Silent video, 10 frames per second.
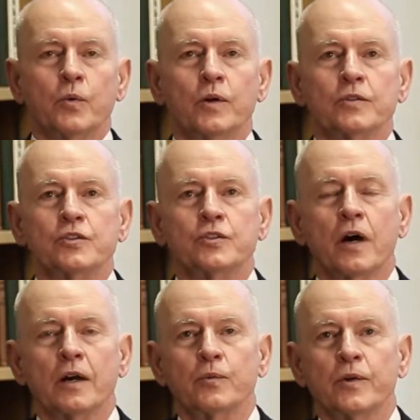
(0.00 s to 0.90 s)
We'll
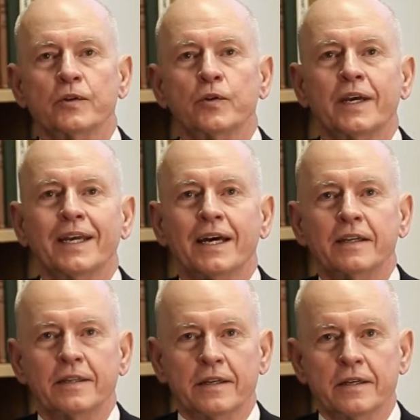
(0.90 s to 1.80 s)
start with looking
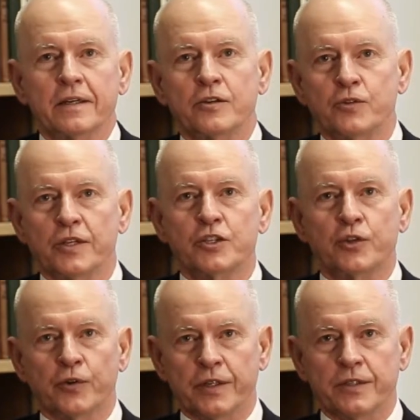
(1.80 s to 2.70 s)
at the
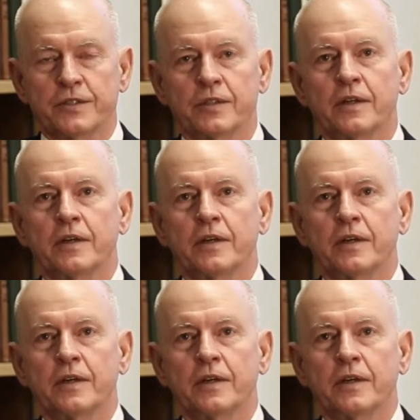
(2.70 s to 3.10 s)
judiciaries